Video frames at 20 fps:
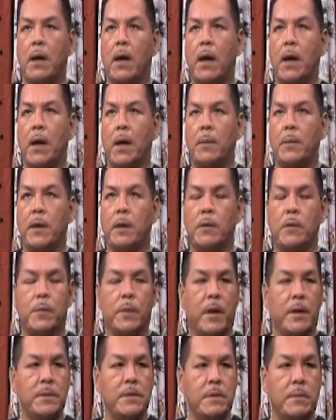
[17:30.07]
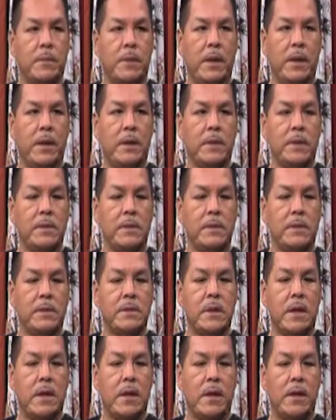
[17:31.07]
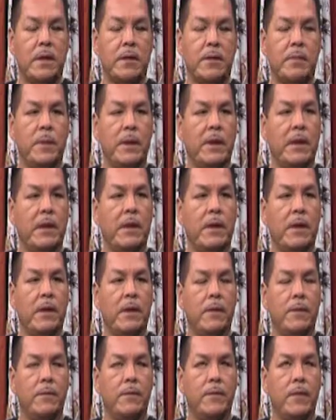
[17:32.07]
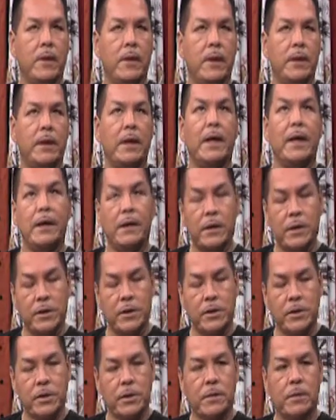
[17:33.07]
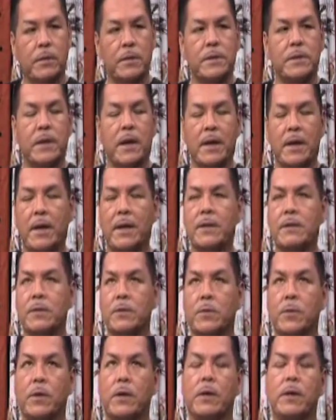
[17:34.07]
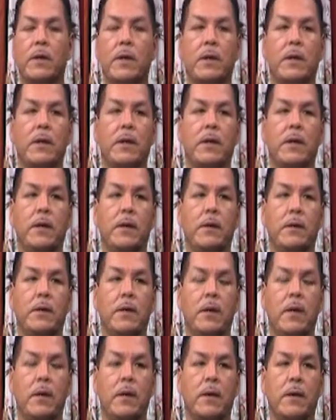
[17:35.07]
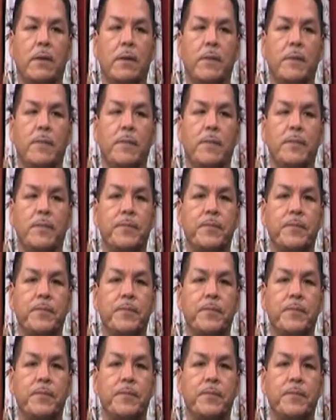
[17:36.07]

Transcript: Um, Yellow Blossom is uh, the meaning in English, uh, Sakiestewa uh, in, um,